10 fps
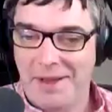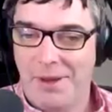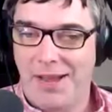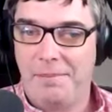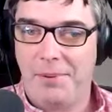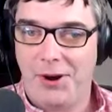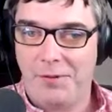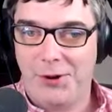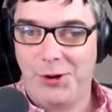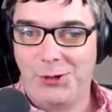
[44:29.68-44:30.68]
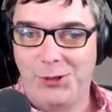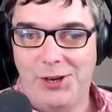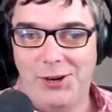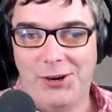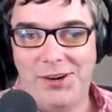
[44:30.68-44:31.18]
I'm part of your
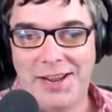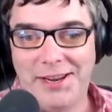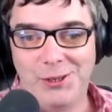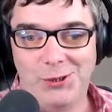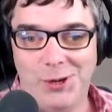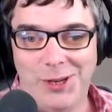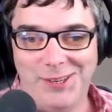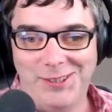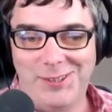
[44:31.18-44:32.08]
newsletter, and I enjoy it.